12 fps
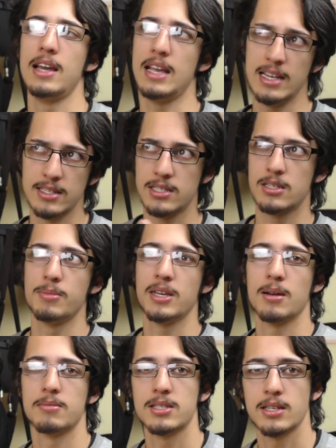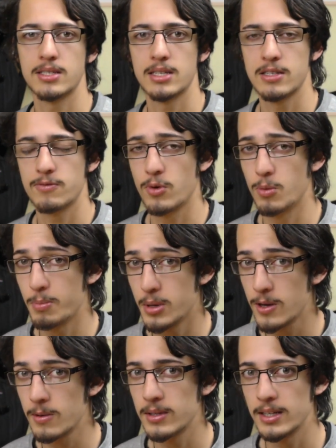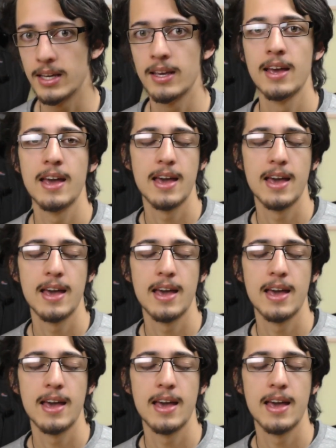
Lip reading: is to become successful purely,